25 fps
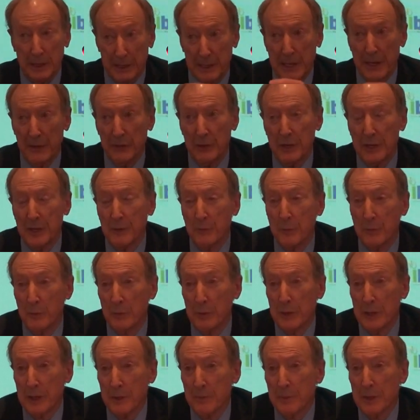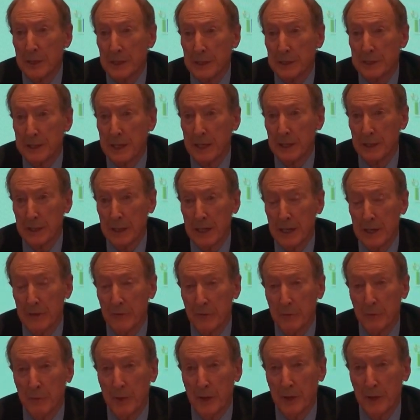currently really being taken
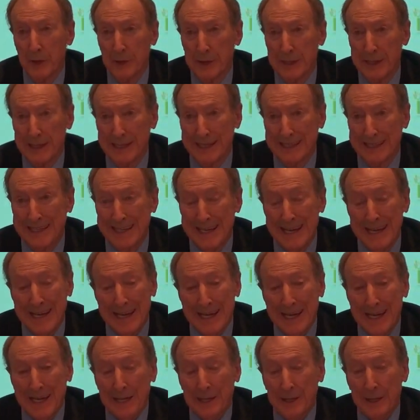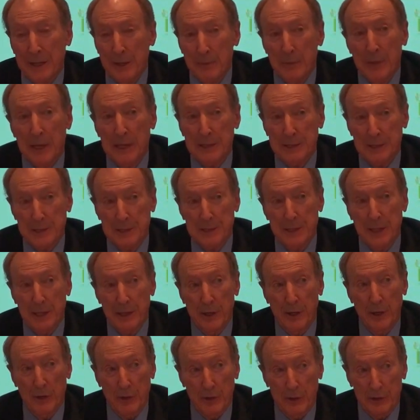over by their major
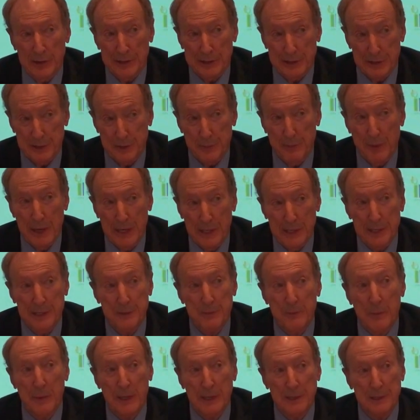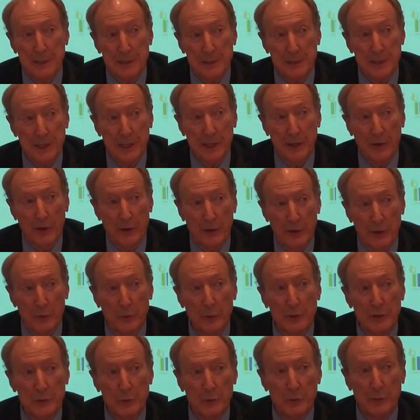shareholder, the Spanish major shareholder,
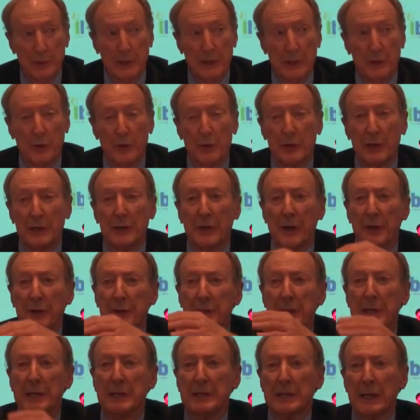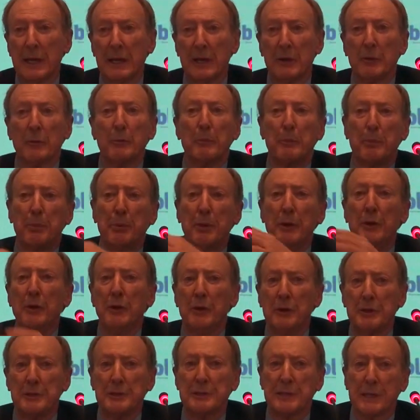which will be good, and I think they'll
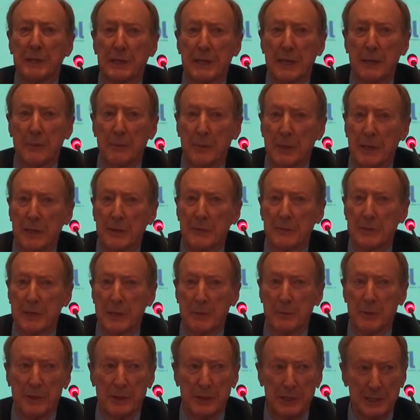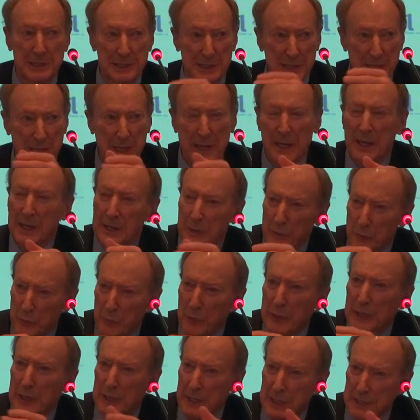purge the company of some of this.
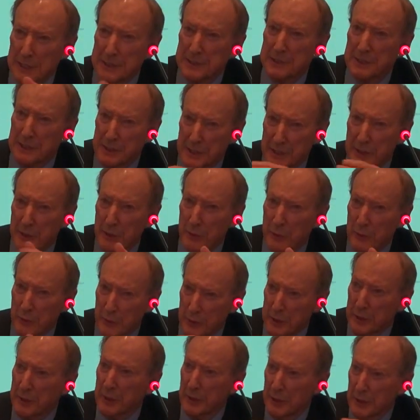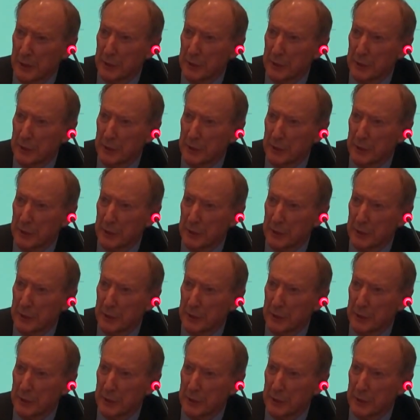Really, it's corrupt